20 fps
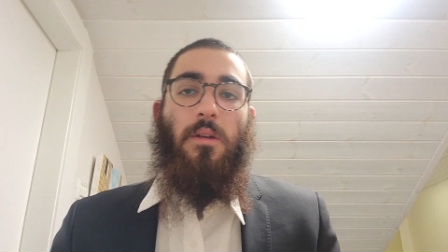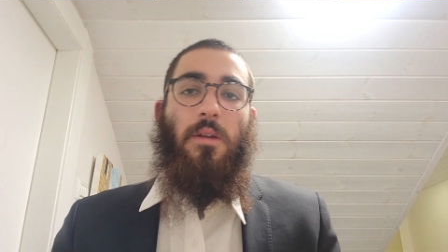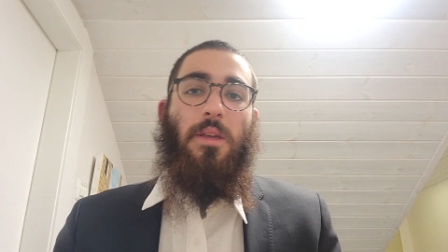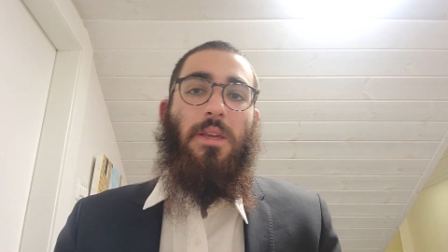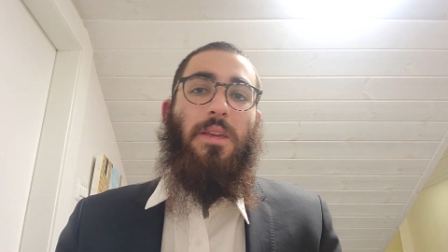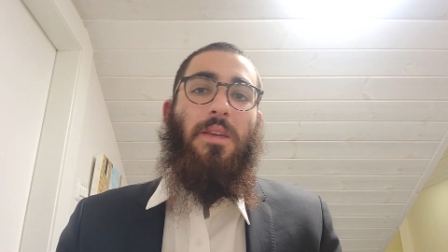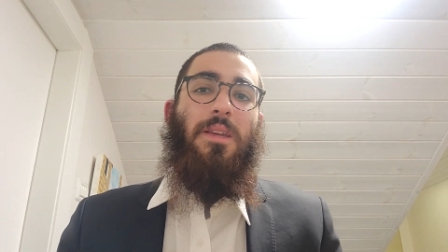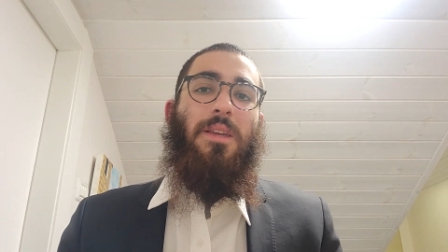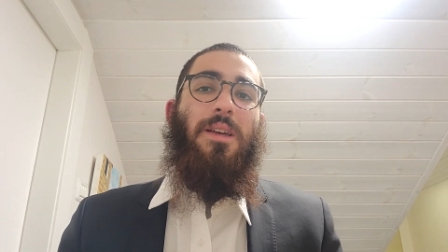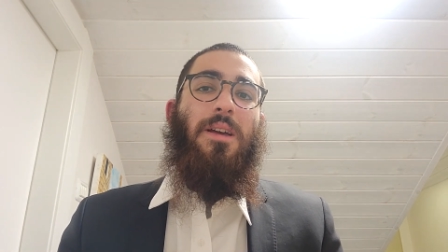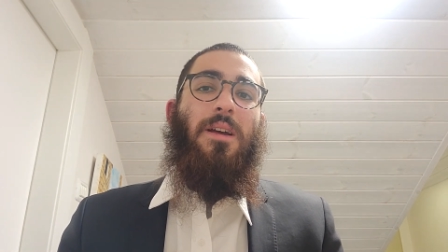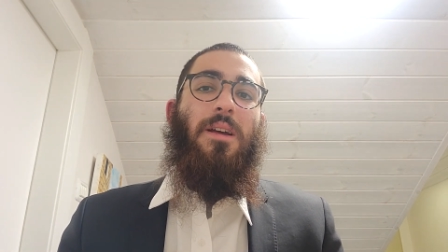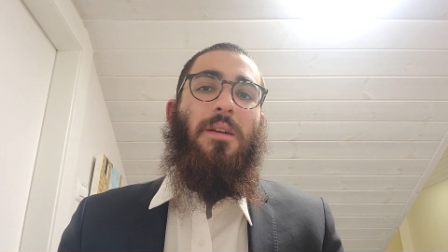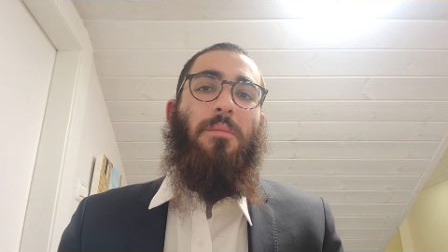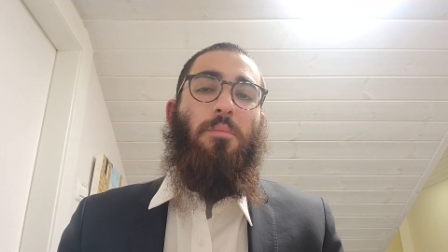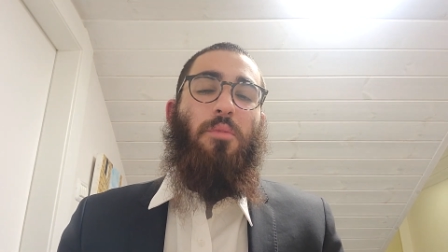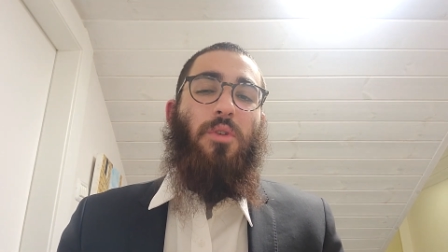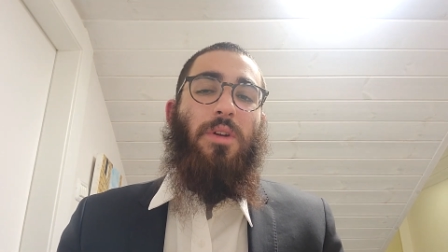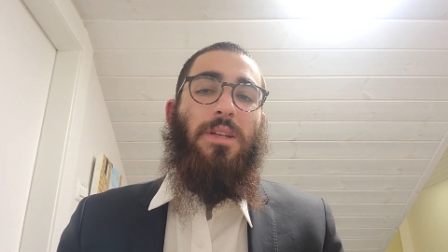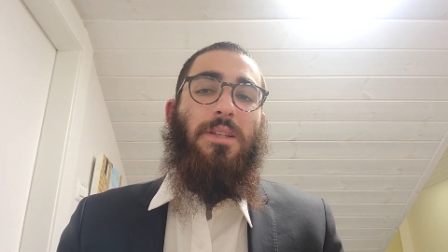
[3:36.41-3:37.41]
He
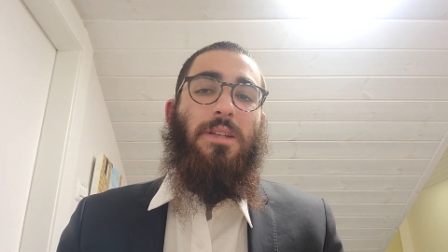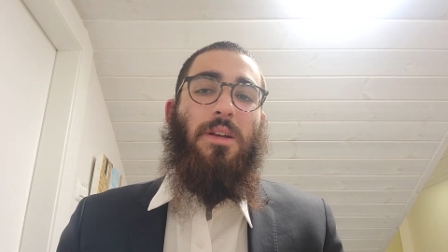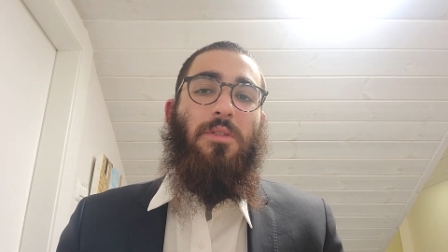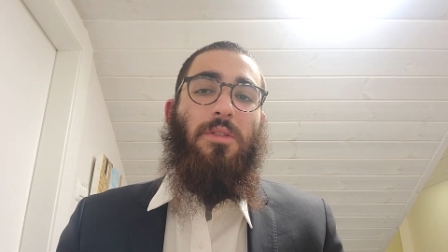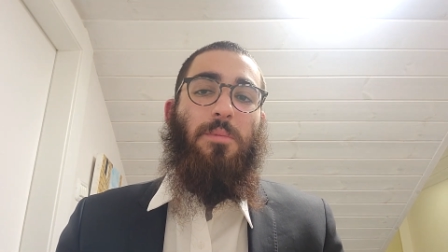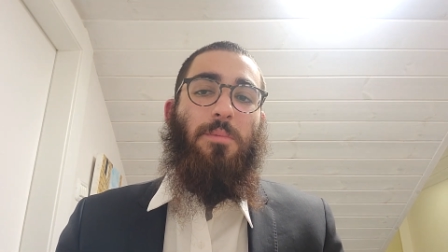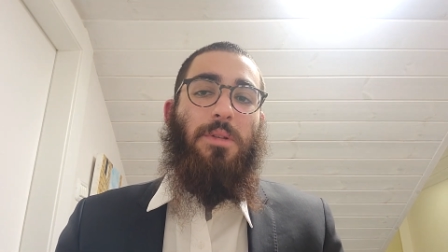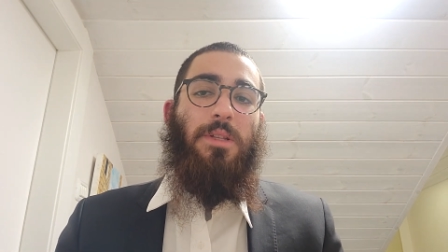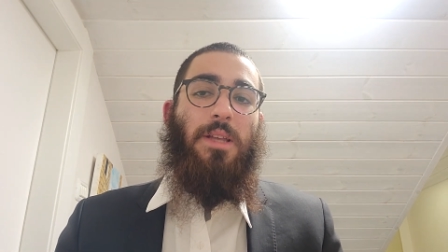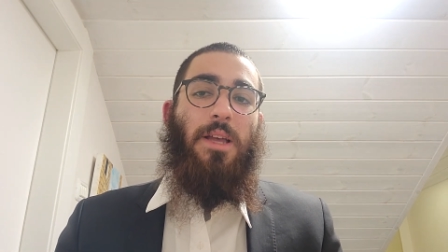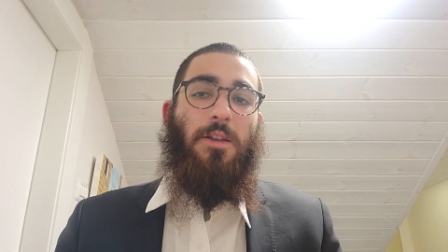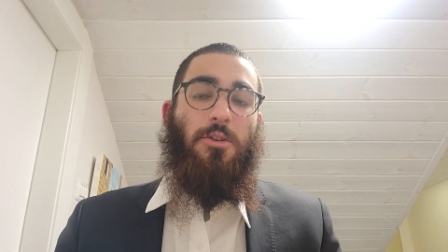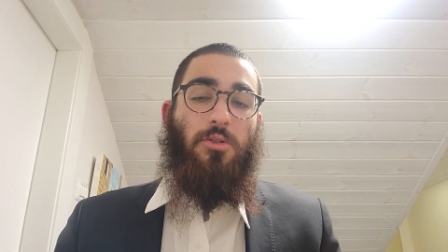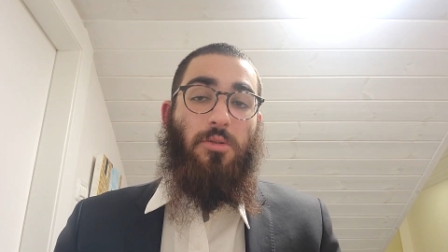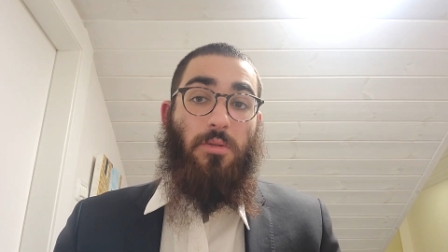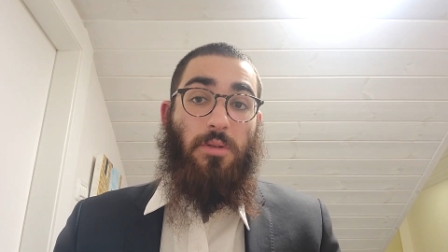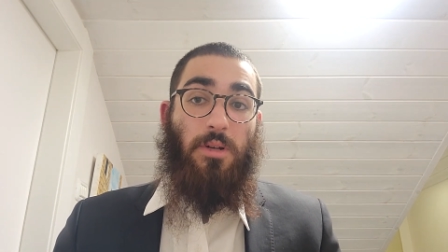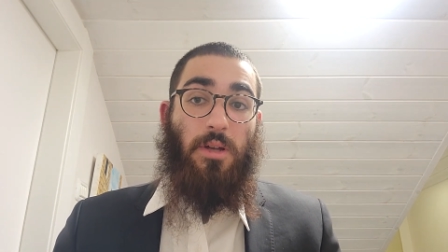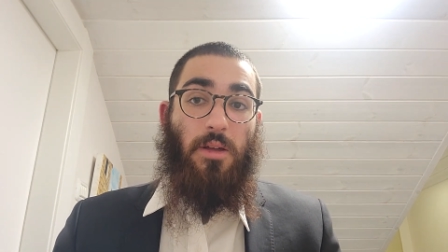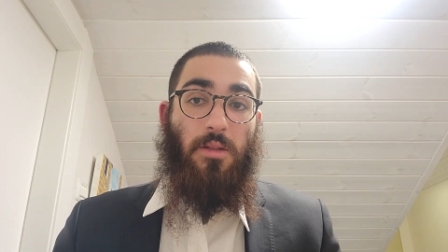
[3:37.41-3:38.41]
brings out the
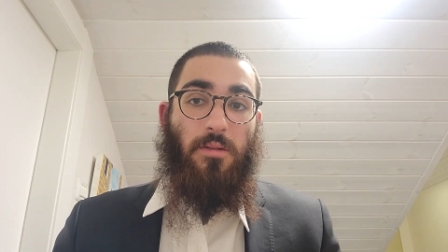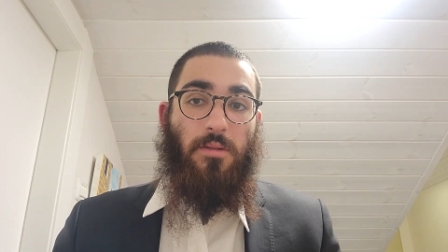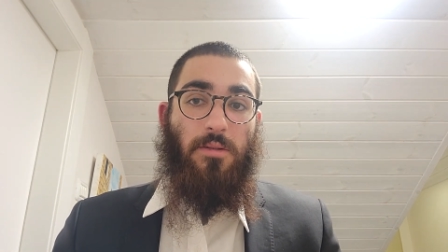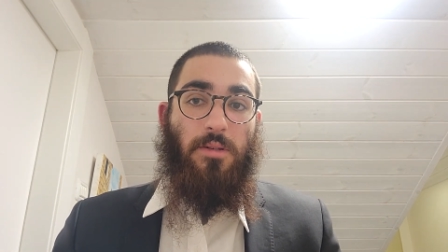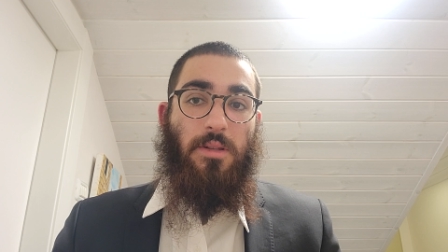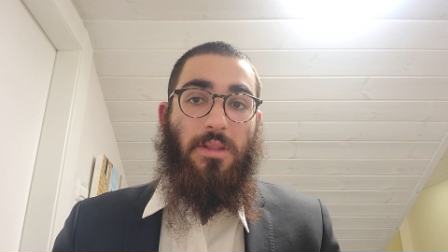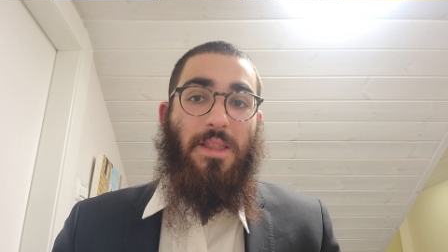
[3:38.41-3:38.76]
potential in others.